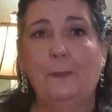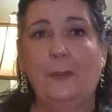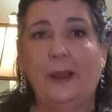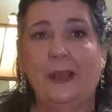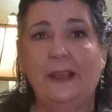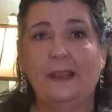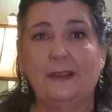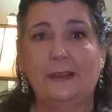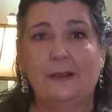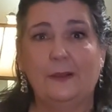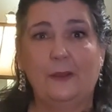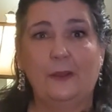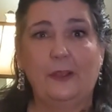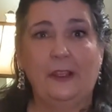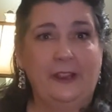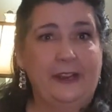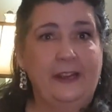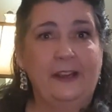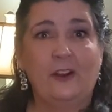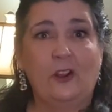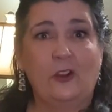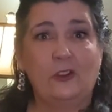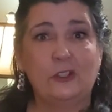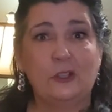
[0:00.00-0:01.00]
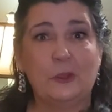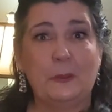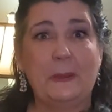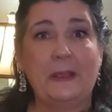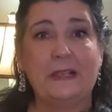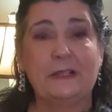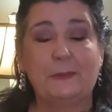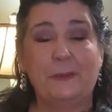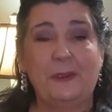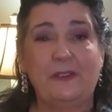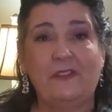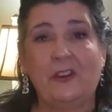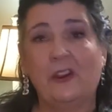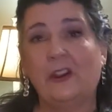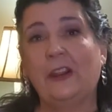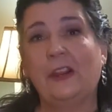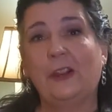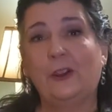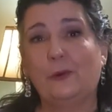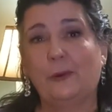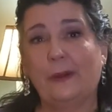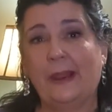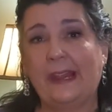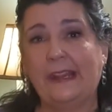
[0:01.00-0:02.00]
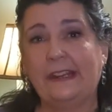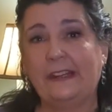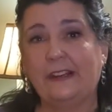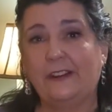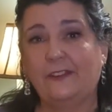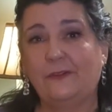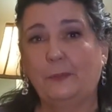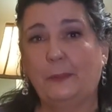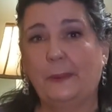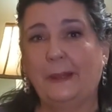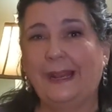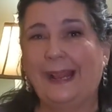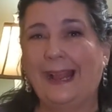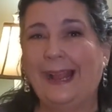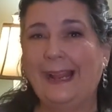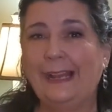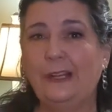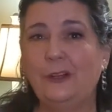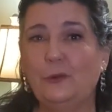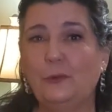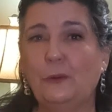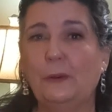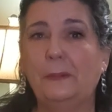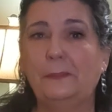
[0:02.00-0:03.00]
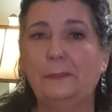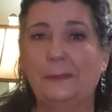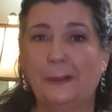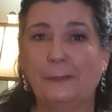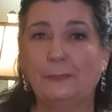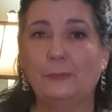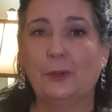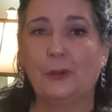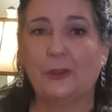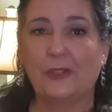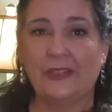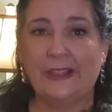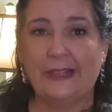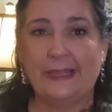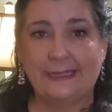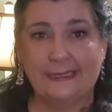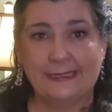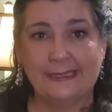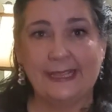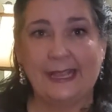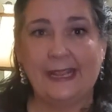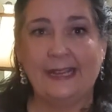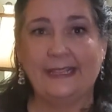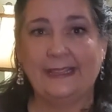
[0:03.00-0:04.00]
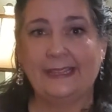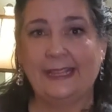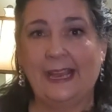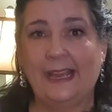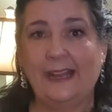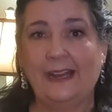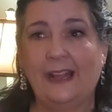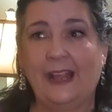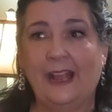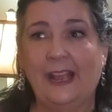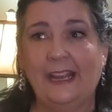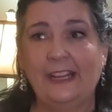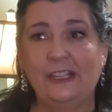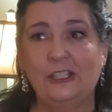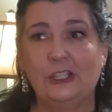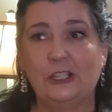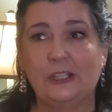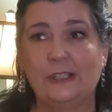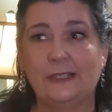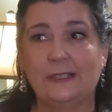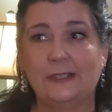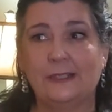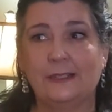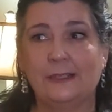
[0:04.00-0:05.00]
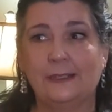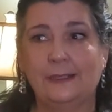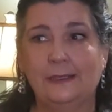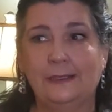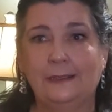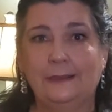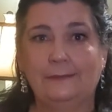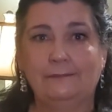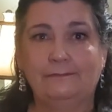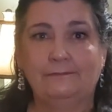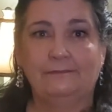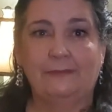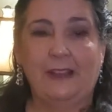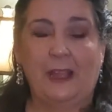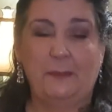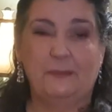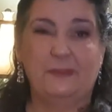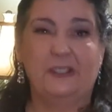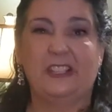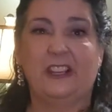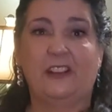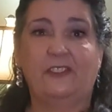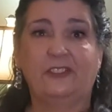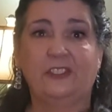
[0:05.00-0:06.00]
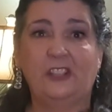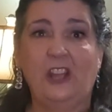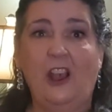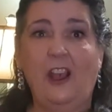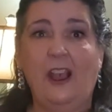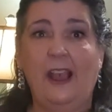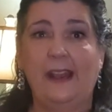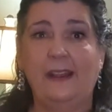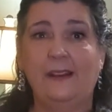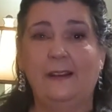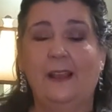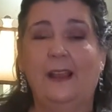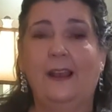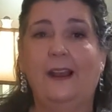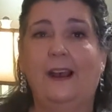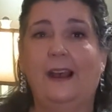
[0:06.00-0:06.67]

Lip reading: but it also makes me very creative. But I don't remember things like that. I'm self-taught.